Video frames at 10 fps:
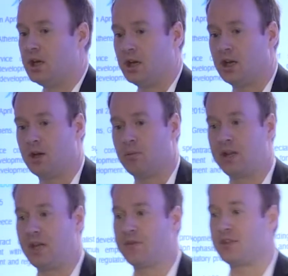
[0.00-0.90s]
and
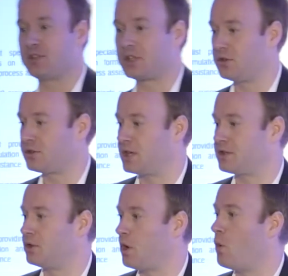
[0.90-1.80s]
they have the skill set to
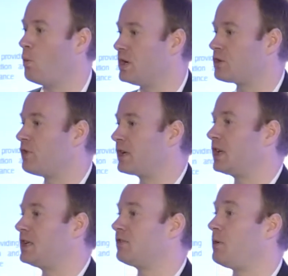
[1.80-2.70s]
know which
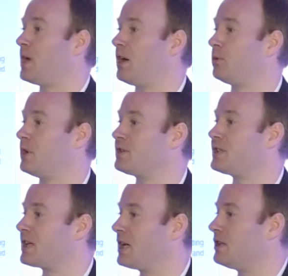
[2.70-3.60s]
regulatory pathways to
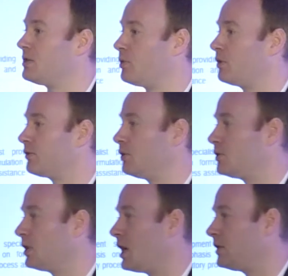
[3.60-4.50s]
take these products through to
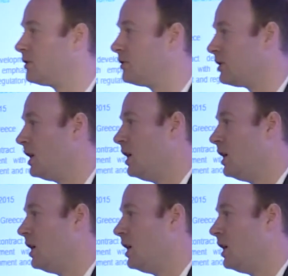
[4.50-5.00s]
license.